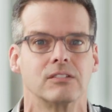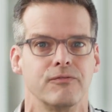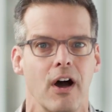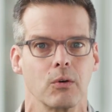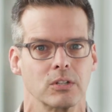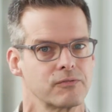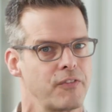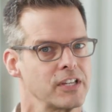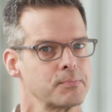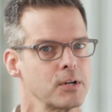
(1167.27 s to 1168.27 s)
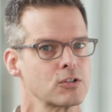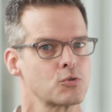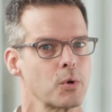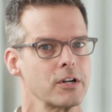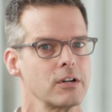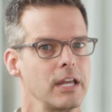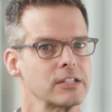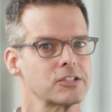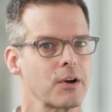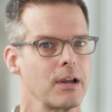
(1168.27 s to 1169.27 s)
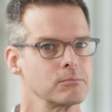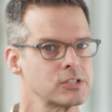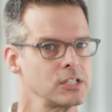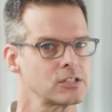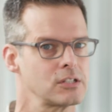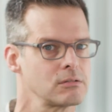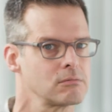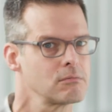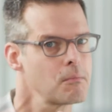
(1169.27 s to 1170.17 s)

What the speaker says: Follow us, Facebook, Twitter, Instagram. See you soon.